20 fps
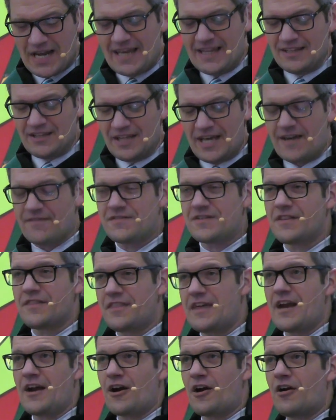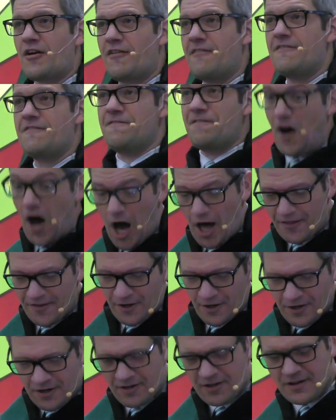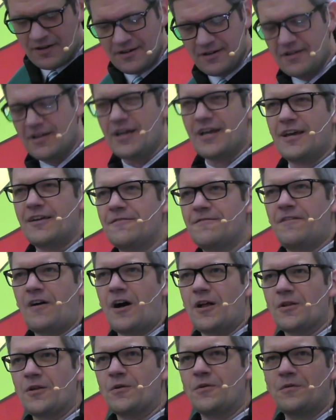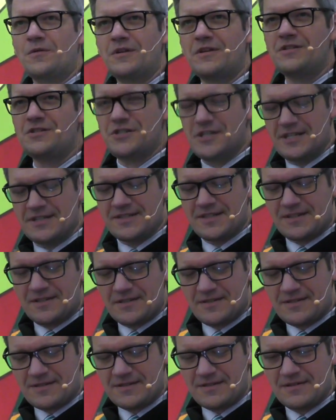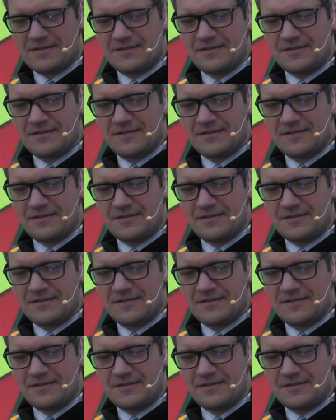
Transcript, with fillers: and left their father and followed Jesus.